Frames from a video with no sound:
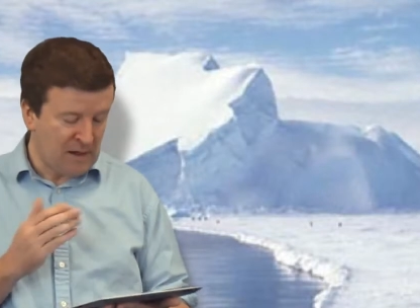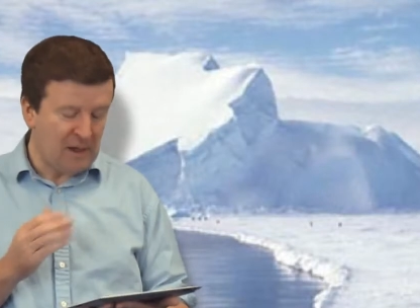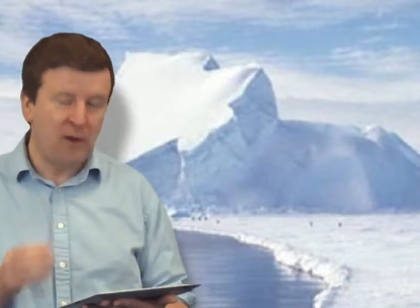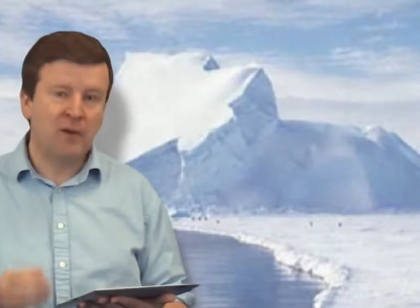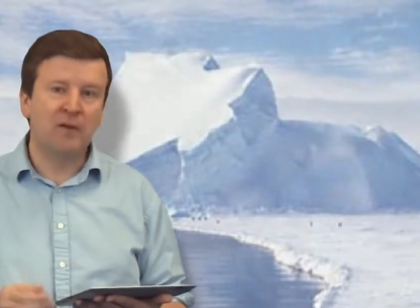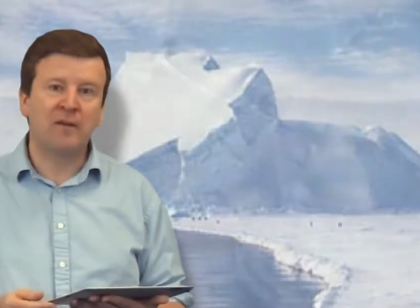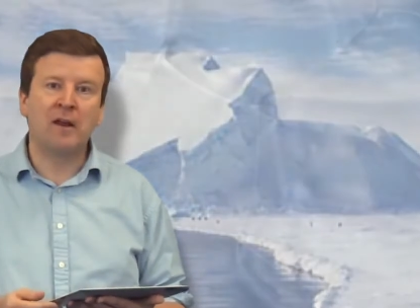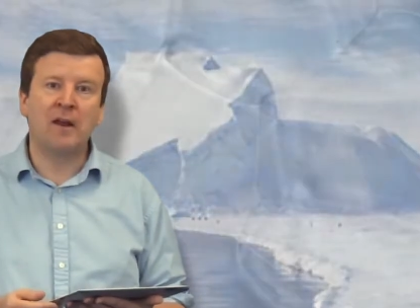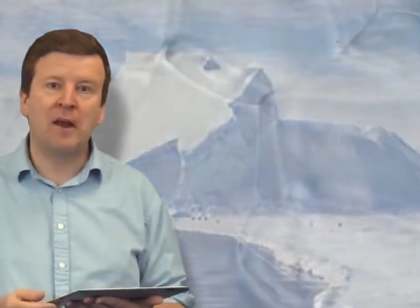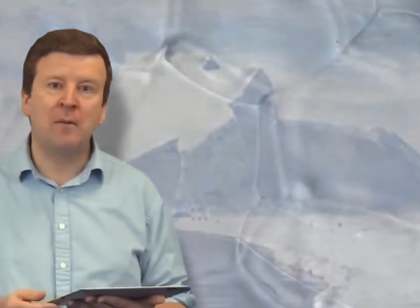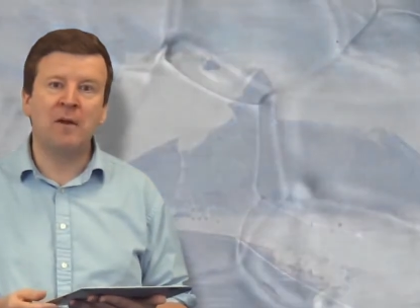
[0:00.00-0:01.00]
Here you can see
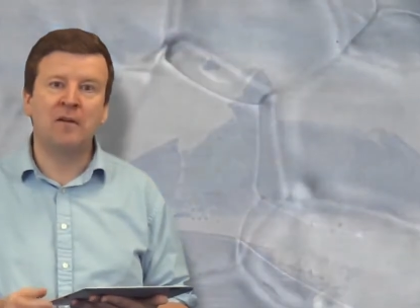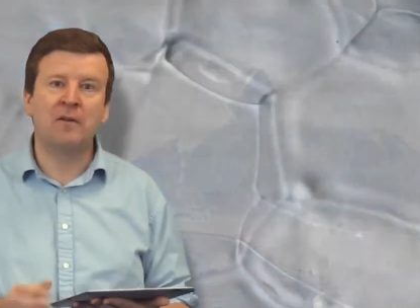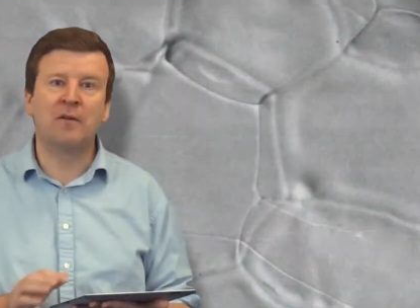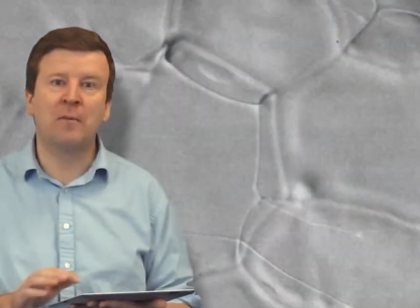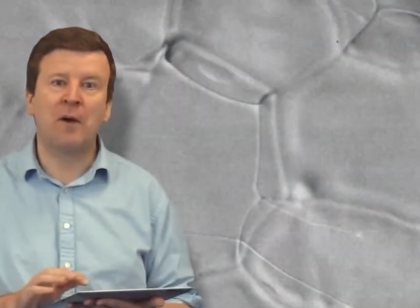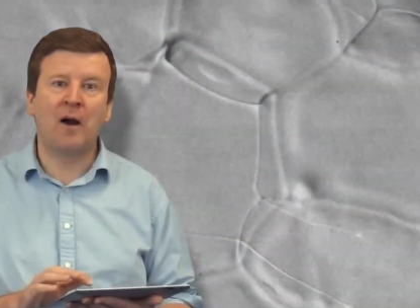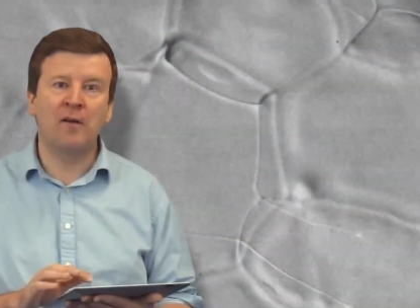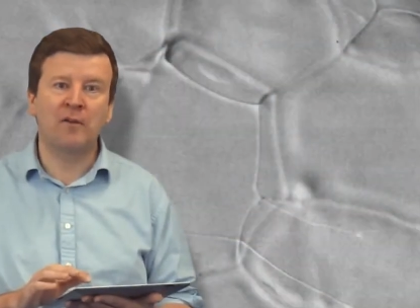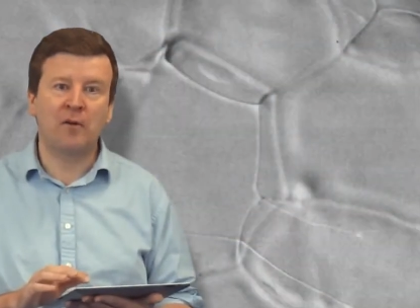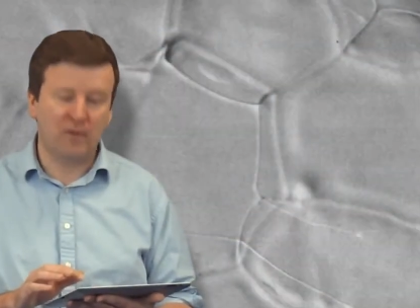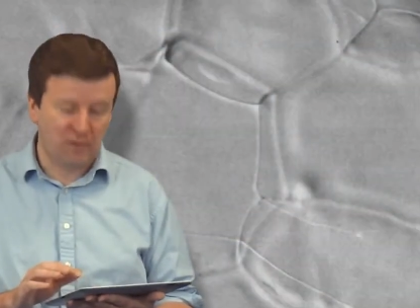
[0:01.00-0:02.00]
an image of some
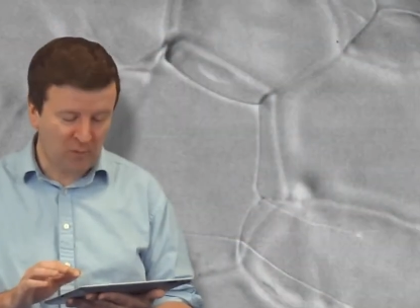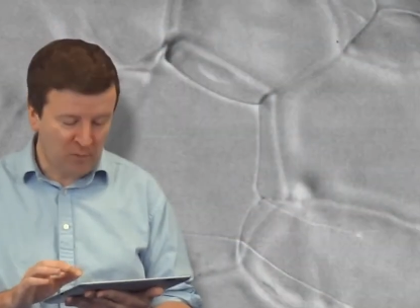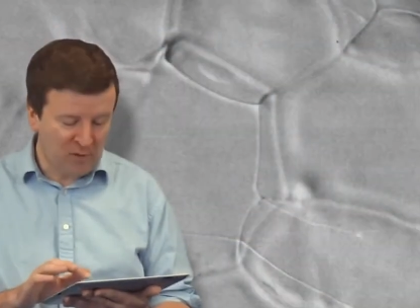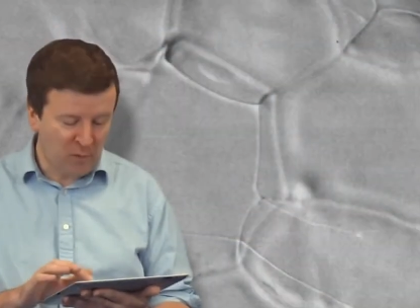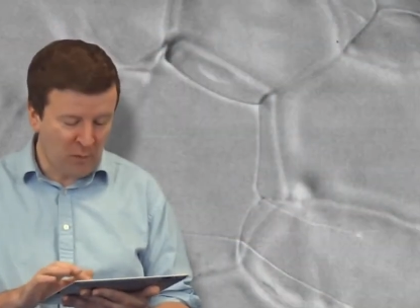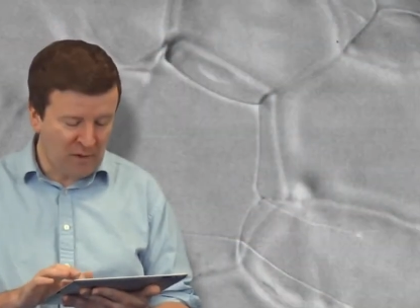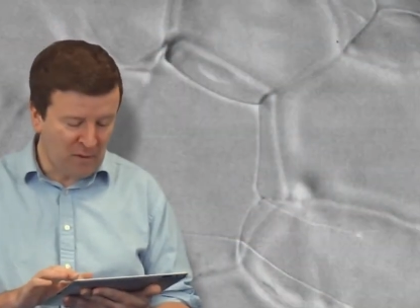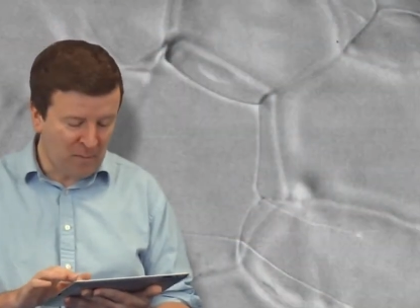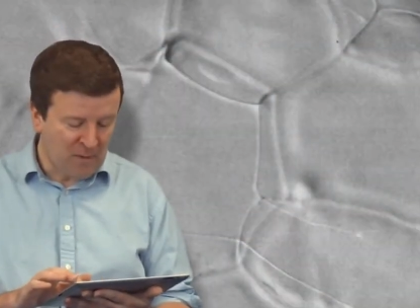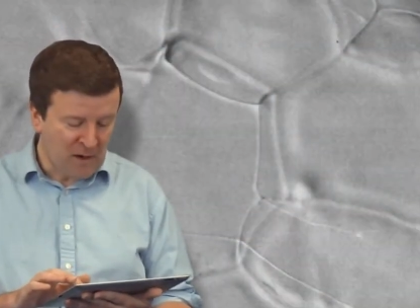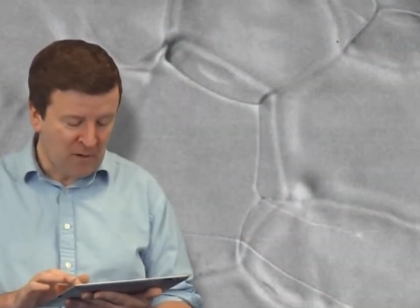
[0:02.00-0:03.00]
ice crystals, and between
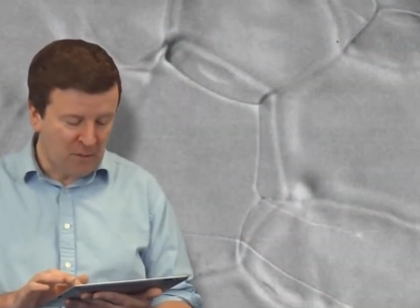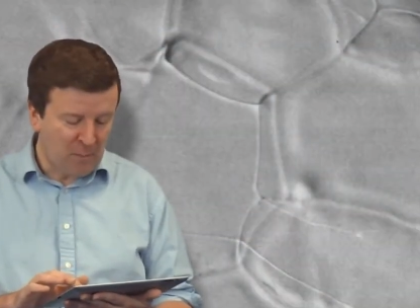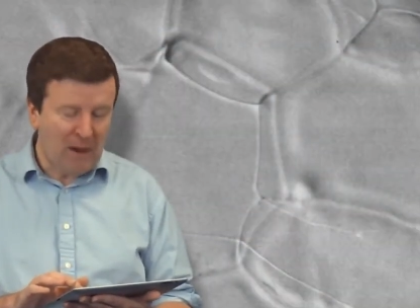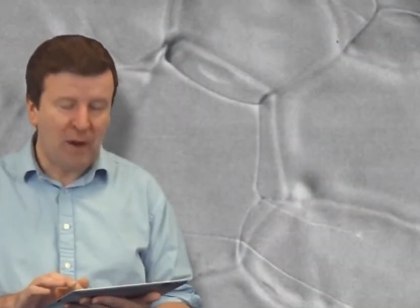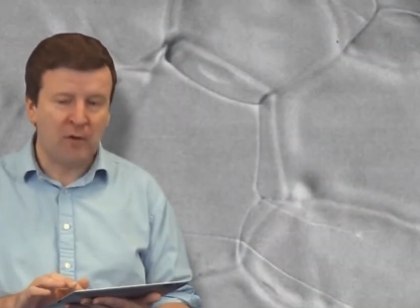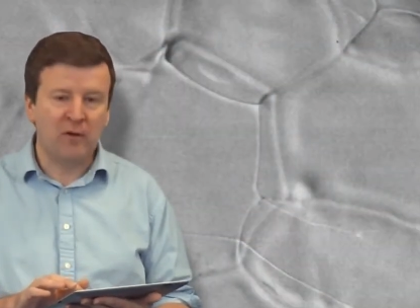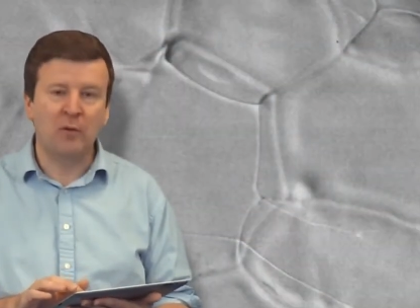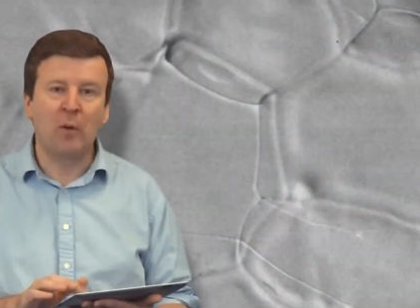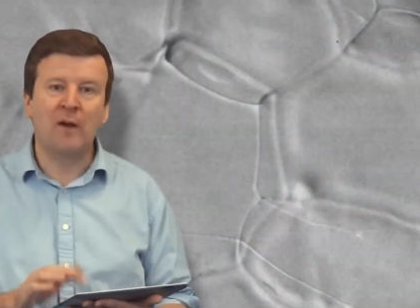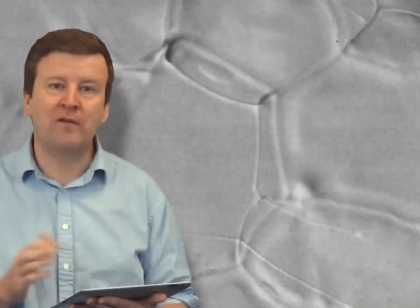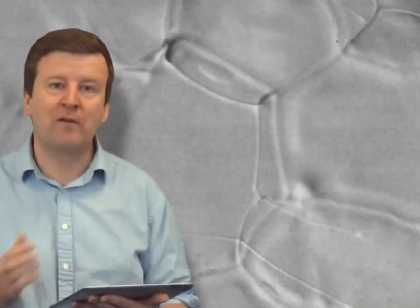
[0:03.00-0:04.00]
them the boundaries
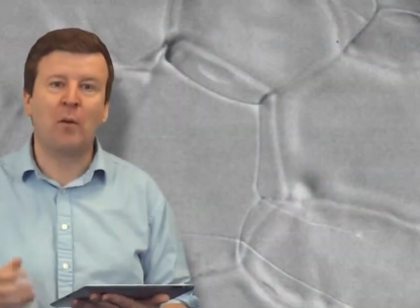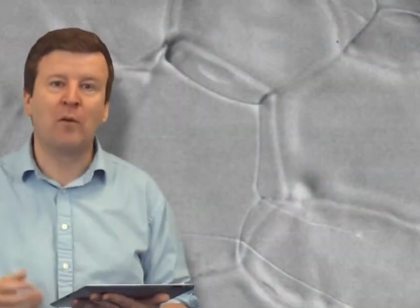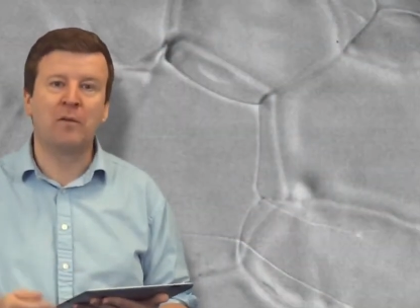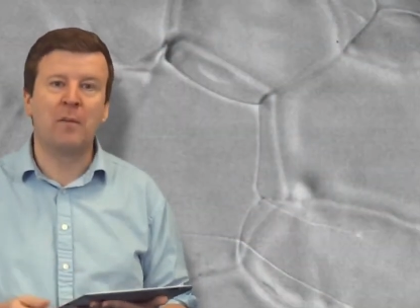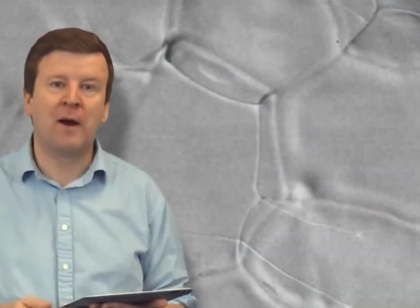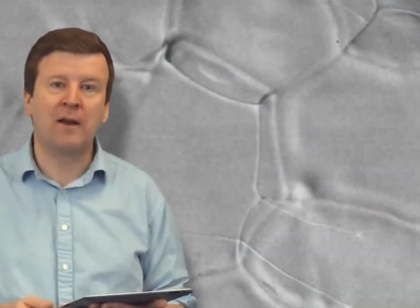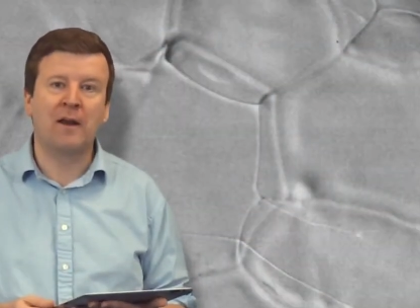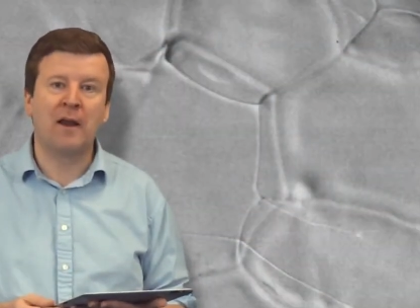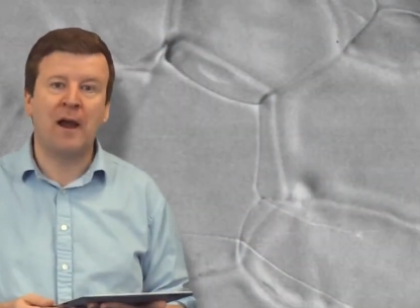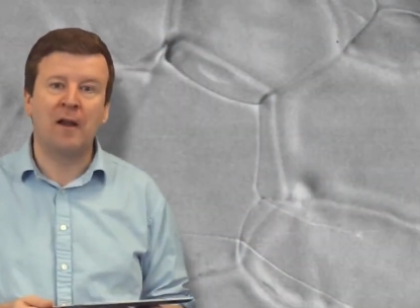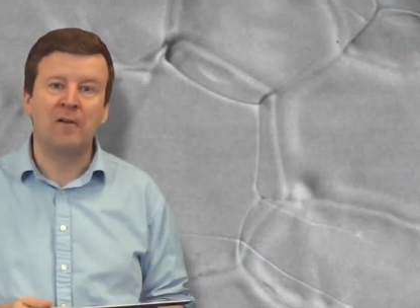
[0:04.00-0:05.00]
where salts might
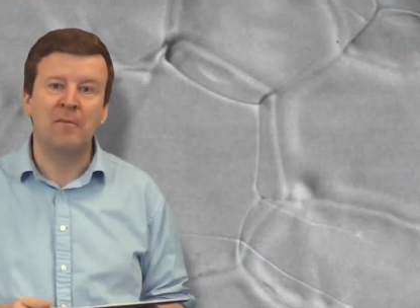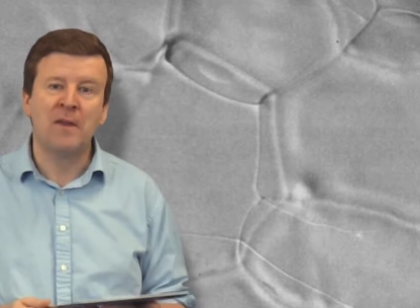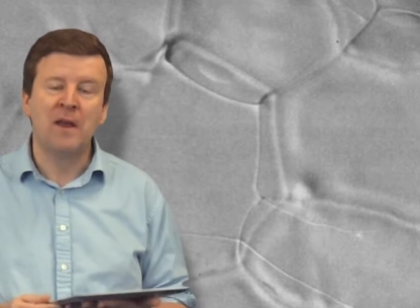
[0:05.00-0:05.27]
collect.